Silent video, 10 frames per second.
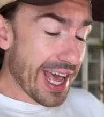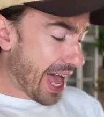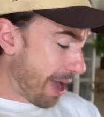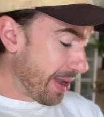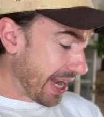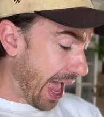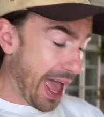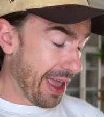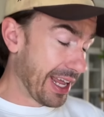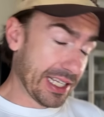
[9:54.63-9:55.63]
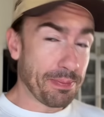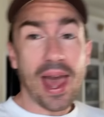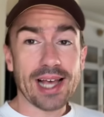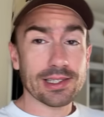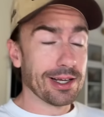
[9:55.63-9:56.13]
it is
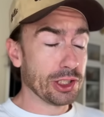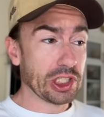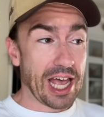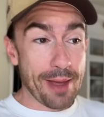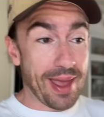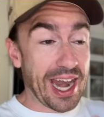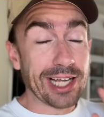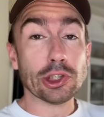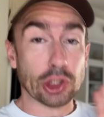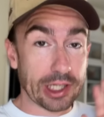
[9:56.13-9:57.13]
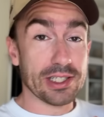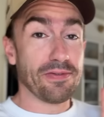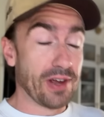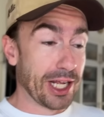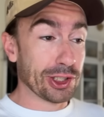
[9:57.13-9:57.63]
past lunchtime and I just
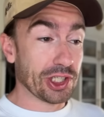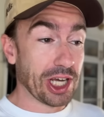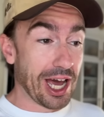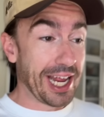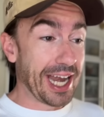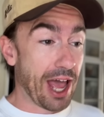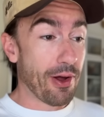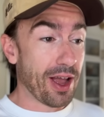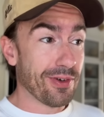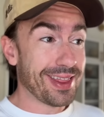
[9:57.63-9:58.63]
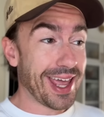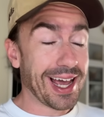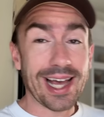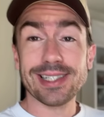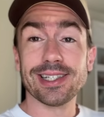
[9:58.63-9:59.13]
finished cutting out everything.
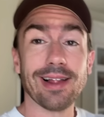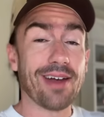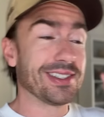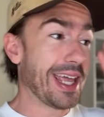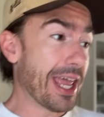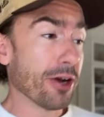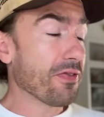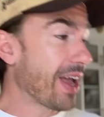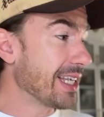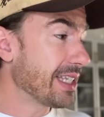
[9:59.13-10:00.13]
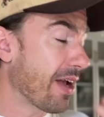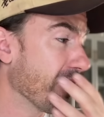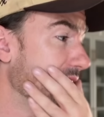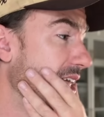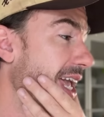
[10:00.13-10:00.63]
I still have to interface
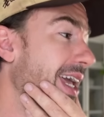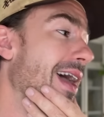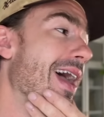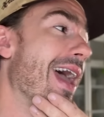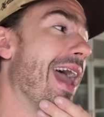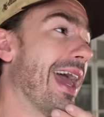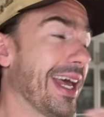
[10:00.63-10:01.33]
everything and I